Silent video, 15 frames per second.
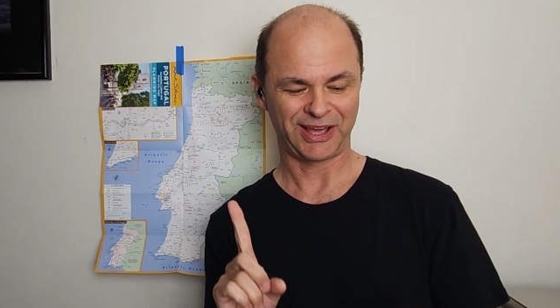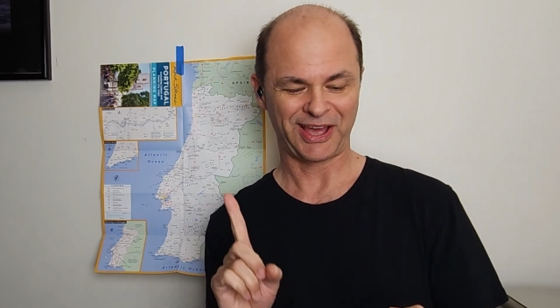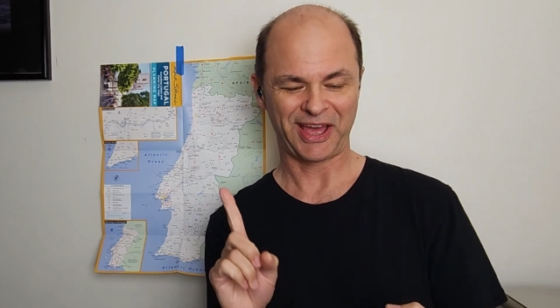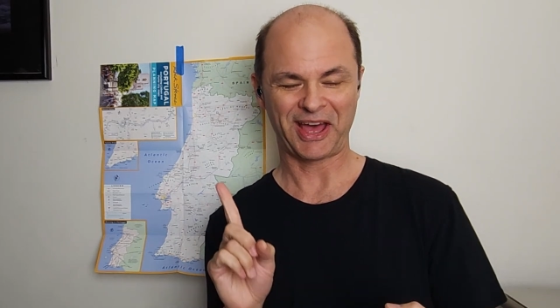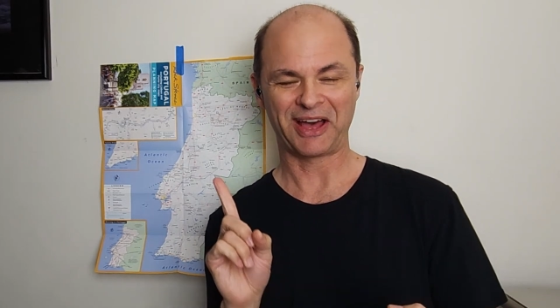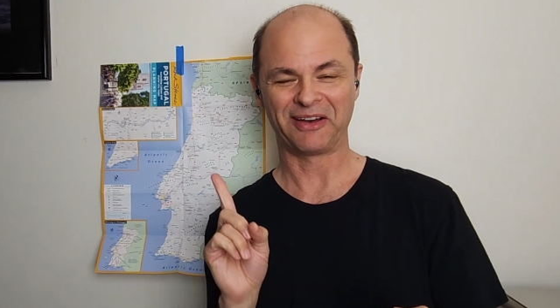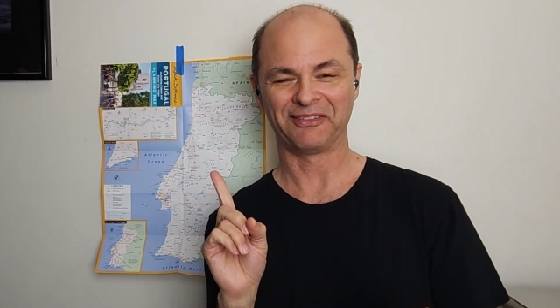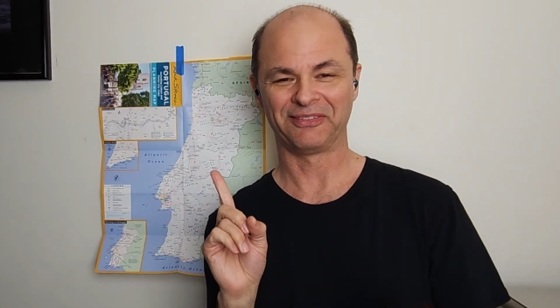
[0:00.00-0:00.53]
I
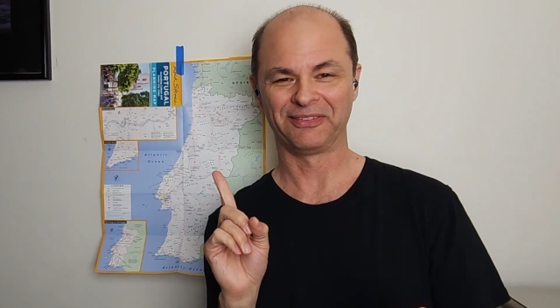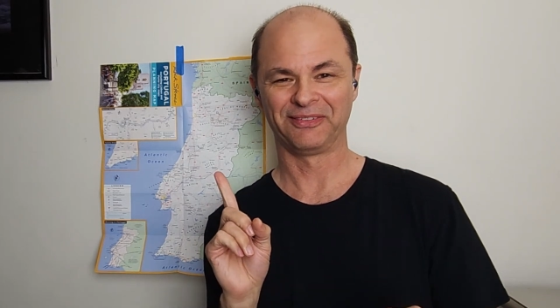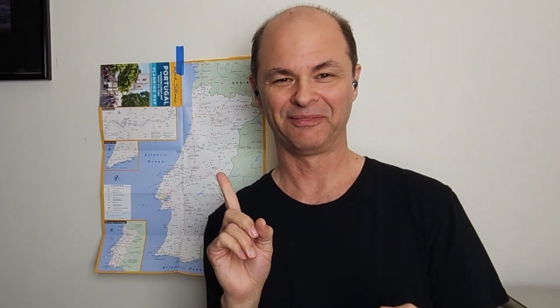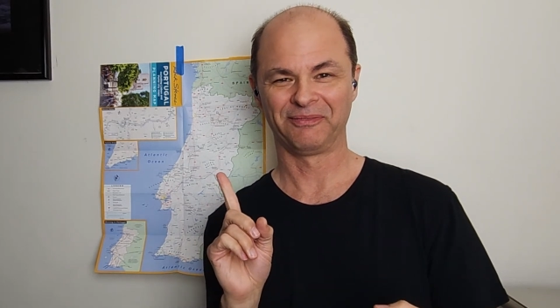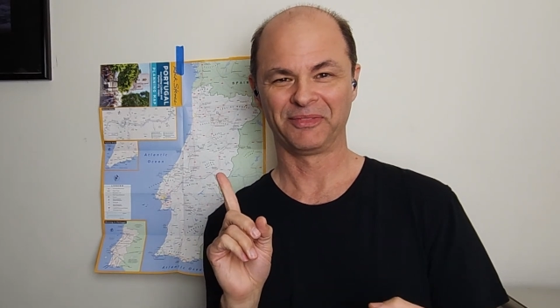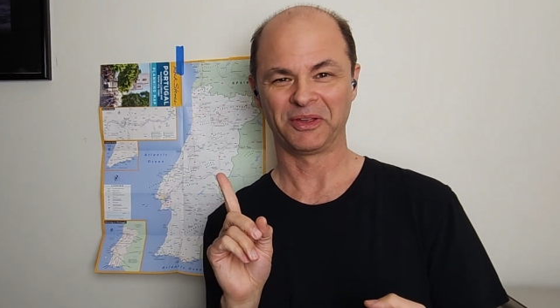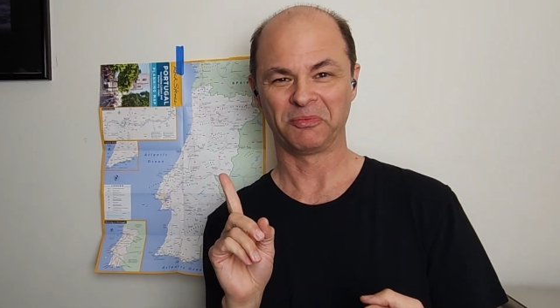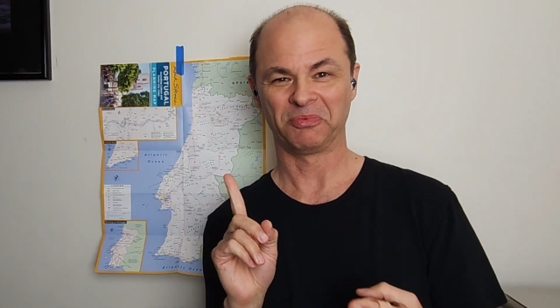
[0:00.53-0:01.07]
have
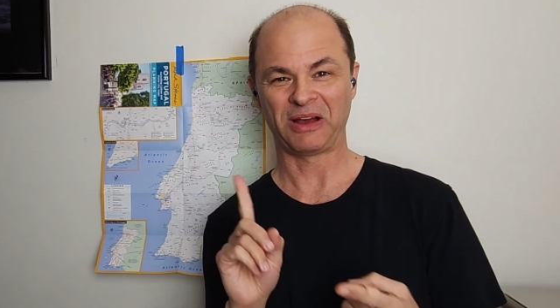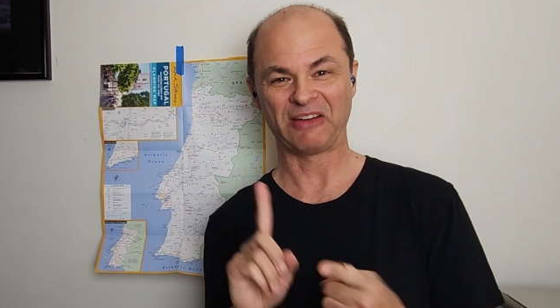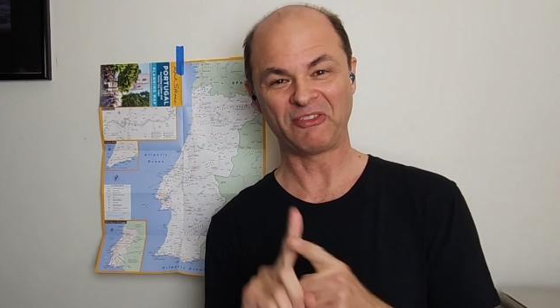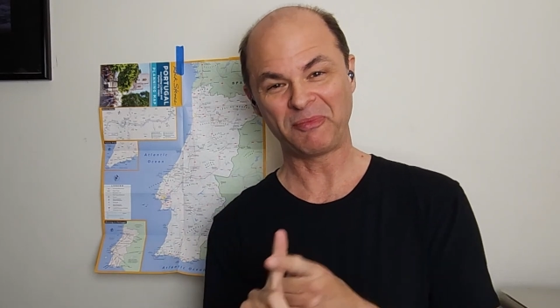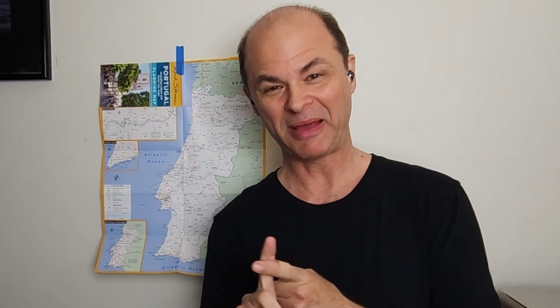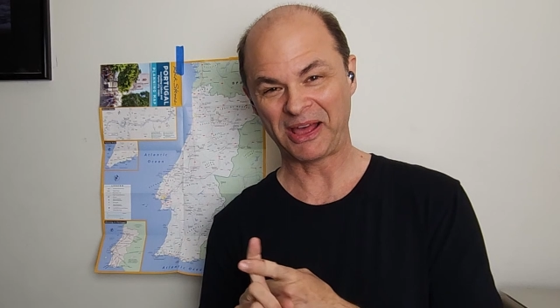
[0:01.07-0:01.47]
a private